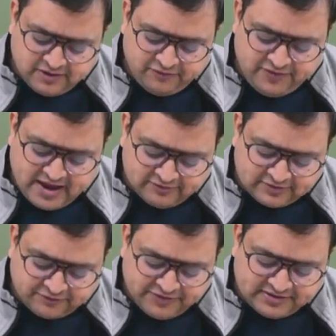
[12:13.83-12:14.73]
we have
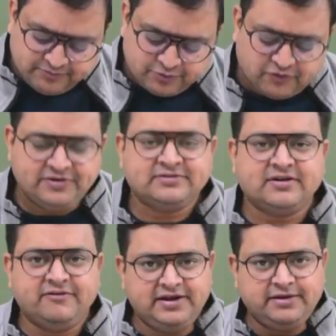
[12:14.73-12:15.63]
sufficient profits
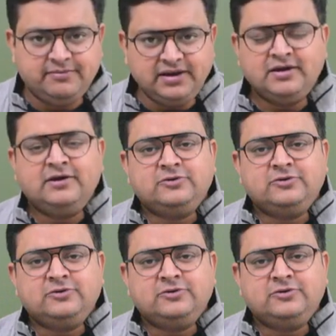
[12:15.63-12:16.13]
available